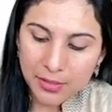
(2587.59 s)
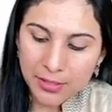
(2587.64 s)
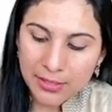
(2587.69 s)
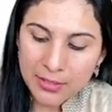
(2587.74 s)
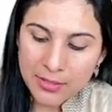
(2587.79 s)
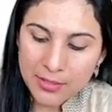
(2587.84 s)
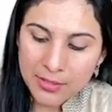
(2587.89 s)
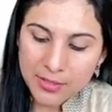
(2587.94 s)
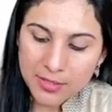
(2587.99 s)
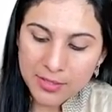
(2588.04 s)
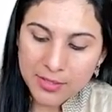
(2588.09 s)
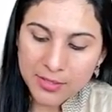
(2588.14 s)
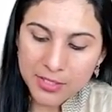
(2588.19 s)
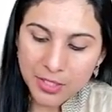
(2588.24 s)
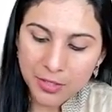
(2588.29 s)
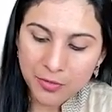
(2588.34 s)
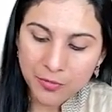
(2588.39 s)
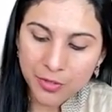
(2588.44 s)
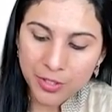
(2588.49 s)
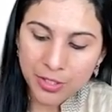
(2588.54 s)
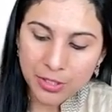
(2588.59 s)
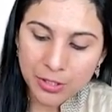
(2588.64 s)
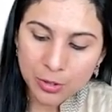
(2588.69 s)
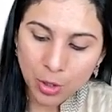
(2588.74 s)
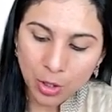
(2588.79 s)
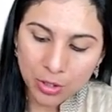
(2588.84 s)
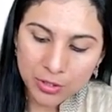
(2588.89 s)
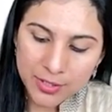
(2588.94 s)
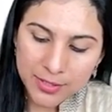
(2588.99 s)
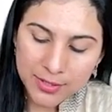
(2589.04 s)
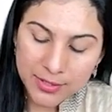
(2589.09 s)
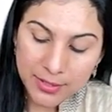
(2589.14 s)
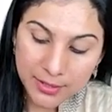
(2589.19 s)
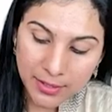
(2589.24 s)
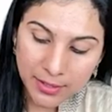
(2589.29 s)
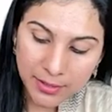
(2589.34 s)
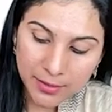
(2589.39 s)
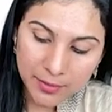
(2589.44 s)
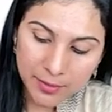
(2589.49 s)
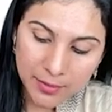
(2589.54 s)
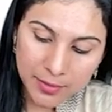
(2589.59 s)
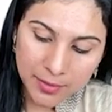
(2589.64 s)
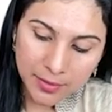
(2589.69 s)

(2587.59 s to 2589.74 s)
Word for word: in severe toxicity.